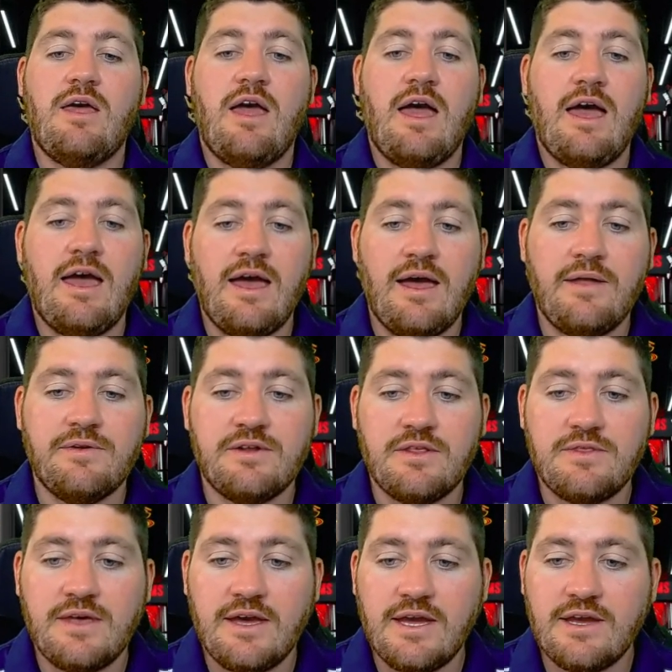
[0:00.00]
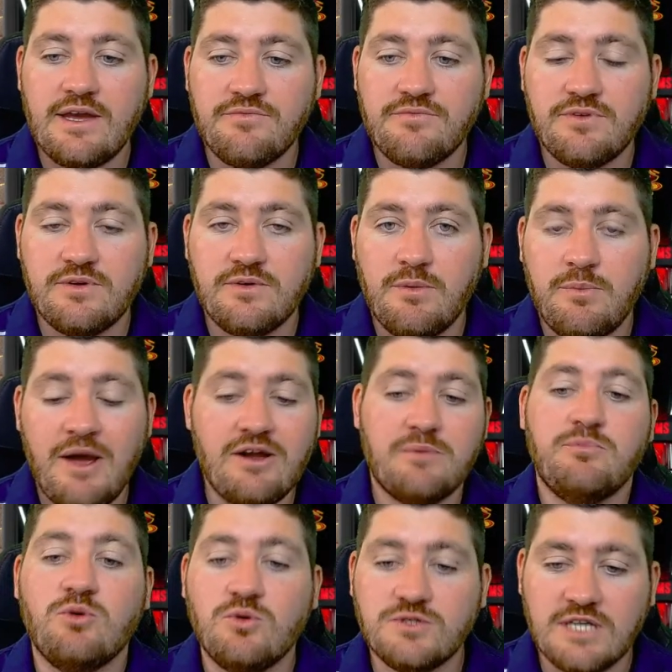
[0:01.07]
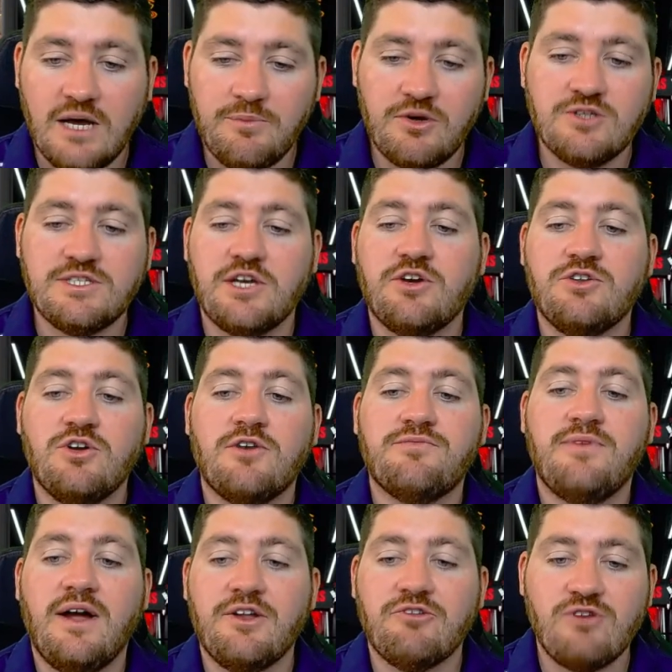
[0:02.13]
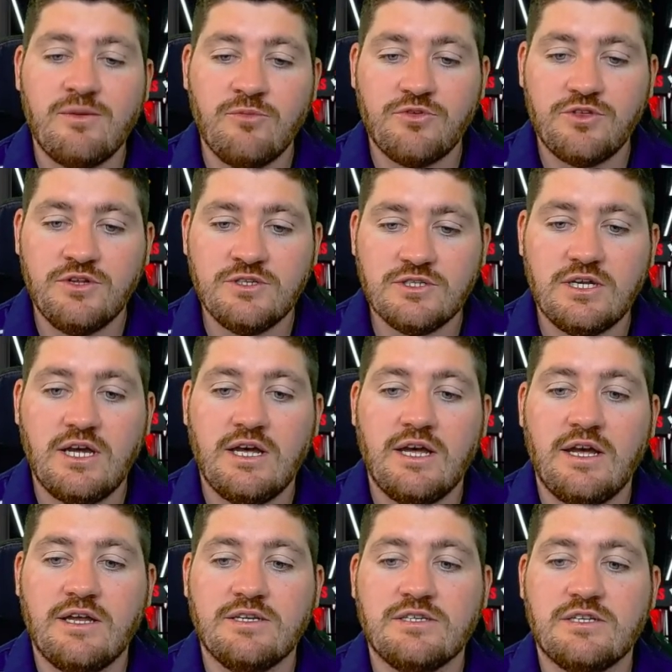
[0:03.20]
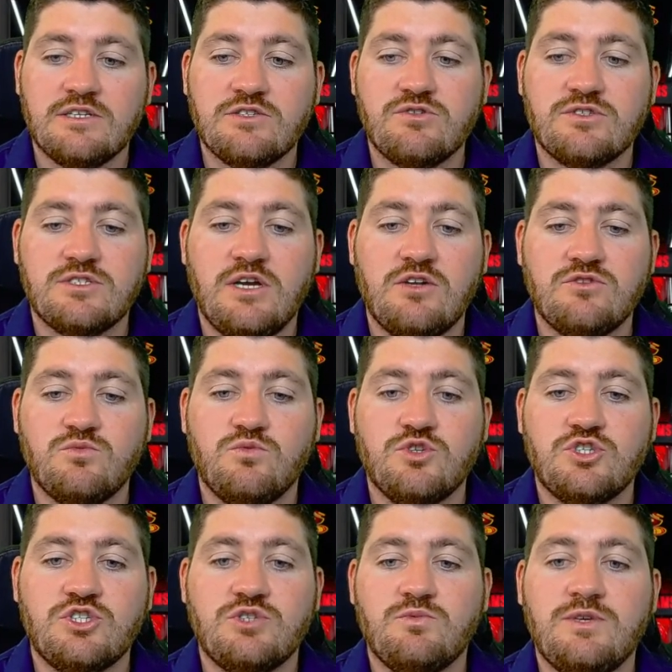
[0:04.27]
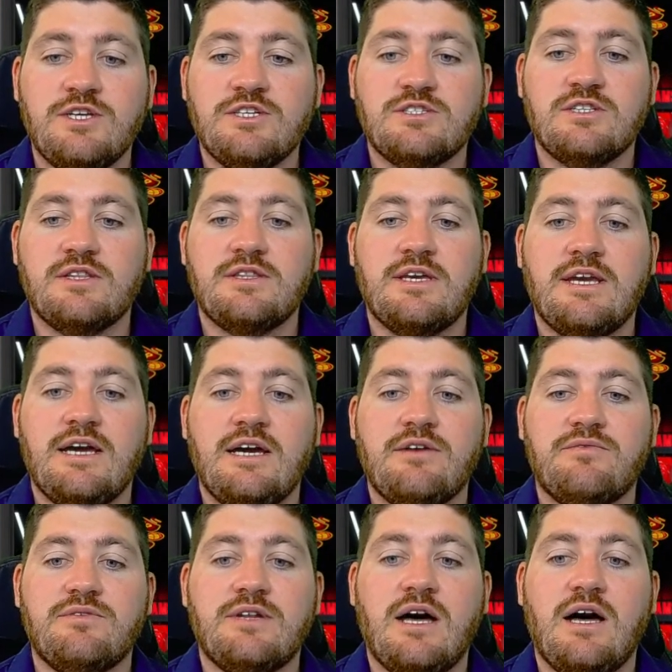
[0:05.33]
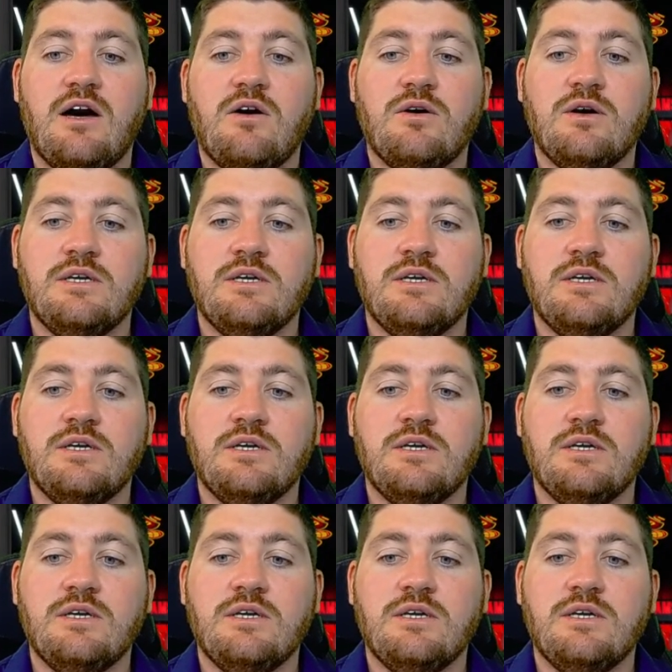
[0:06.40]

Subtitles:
and they've apparently pulled out because they could not find agreement with it, and as a result, which means that they have now